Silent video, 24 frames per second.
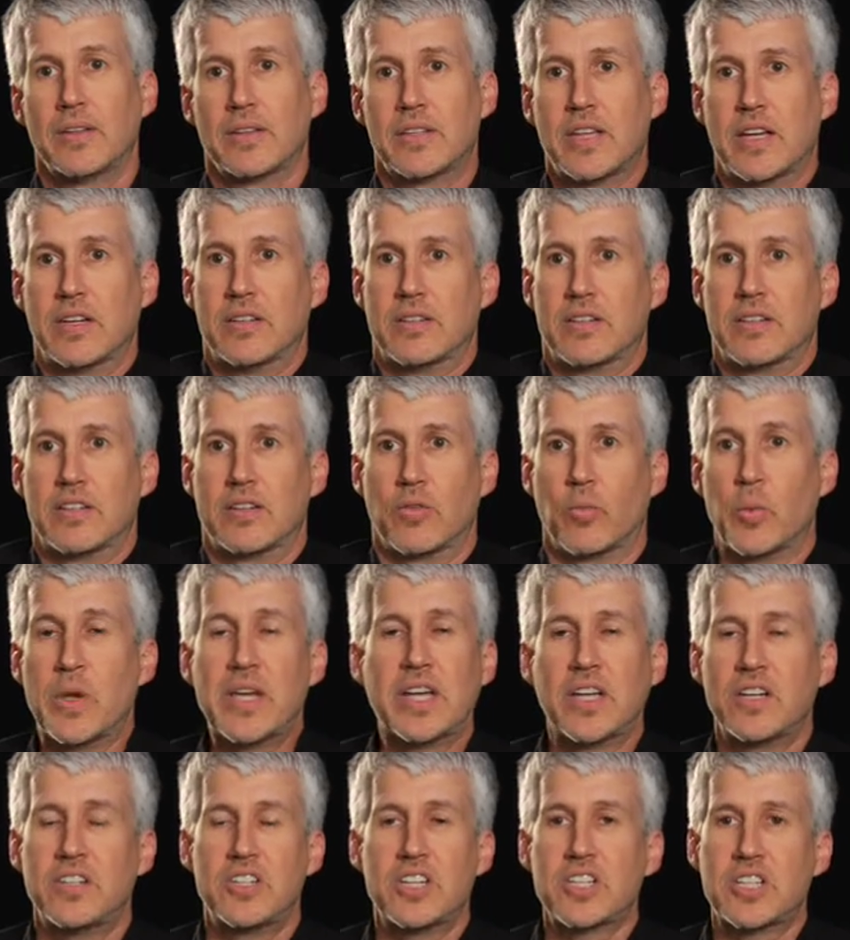that we
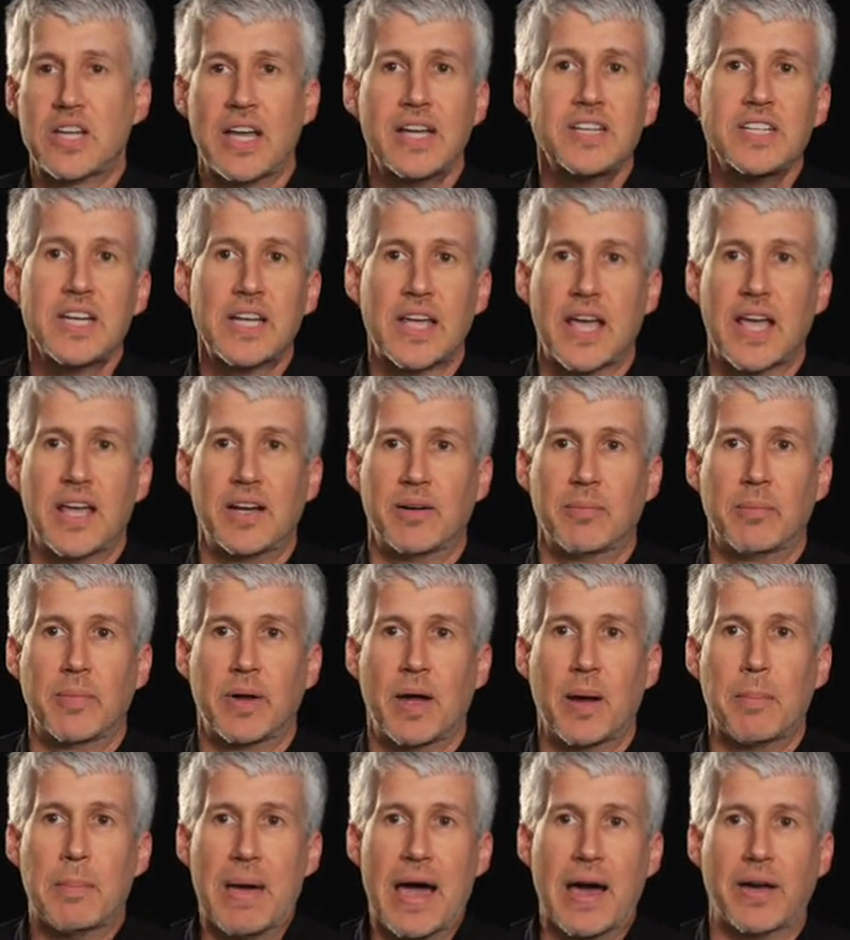can just educate them
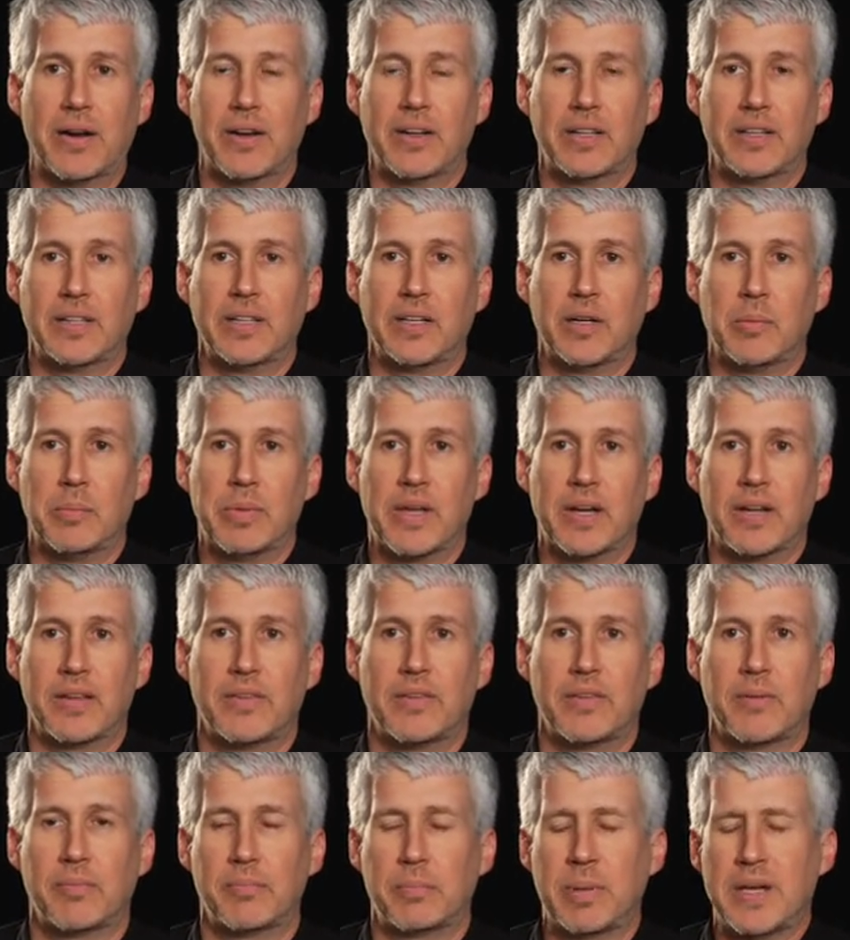about it a little bit,
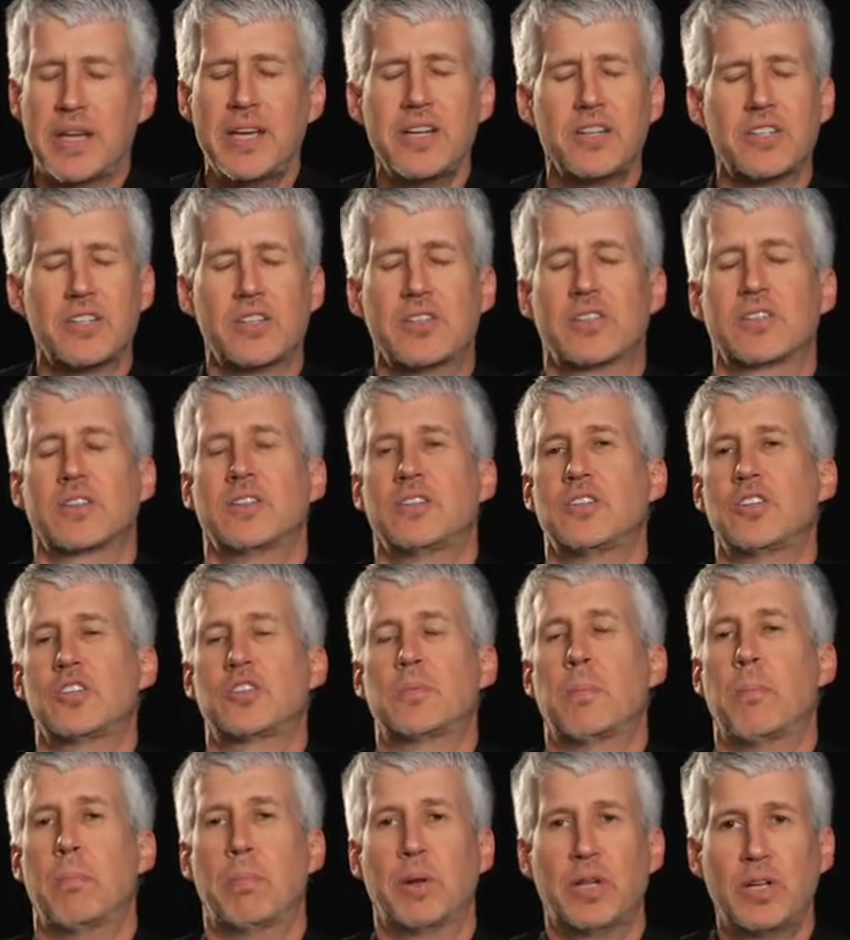and the patients are just
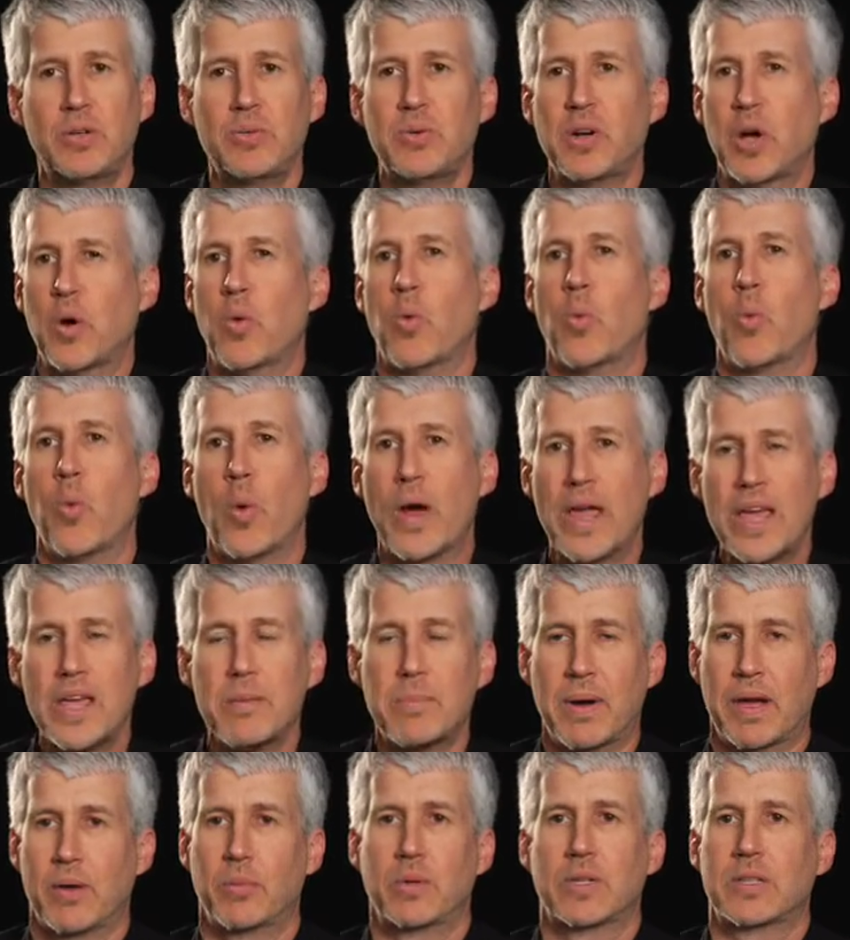blown away
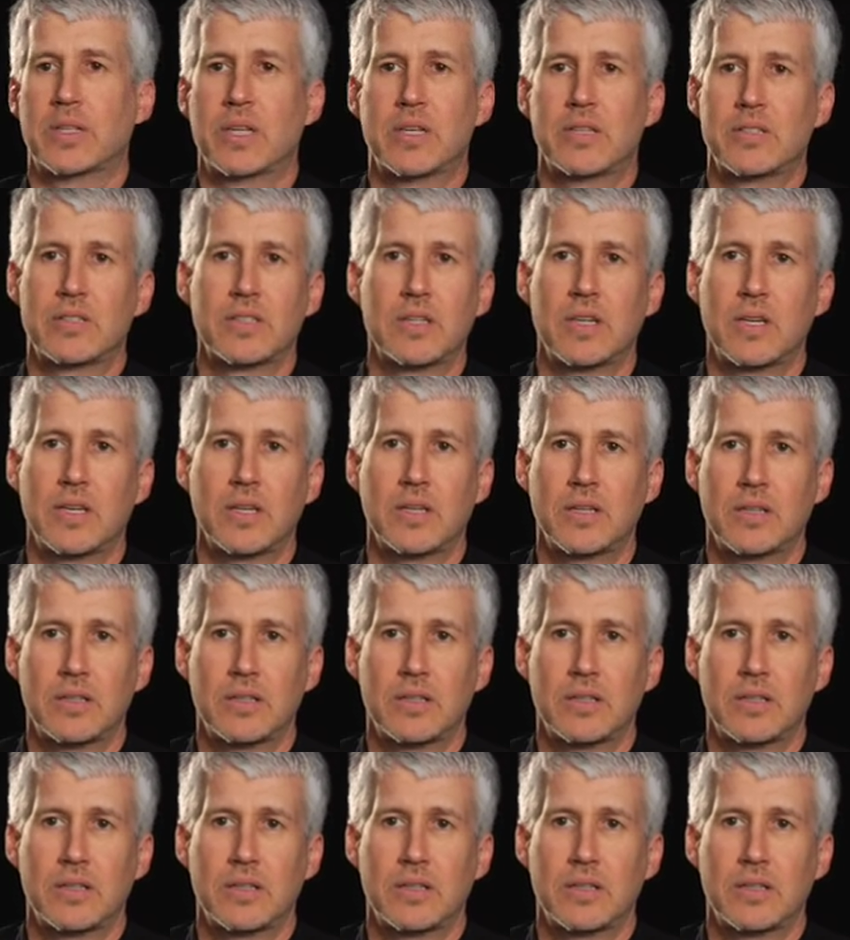by what they see.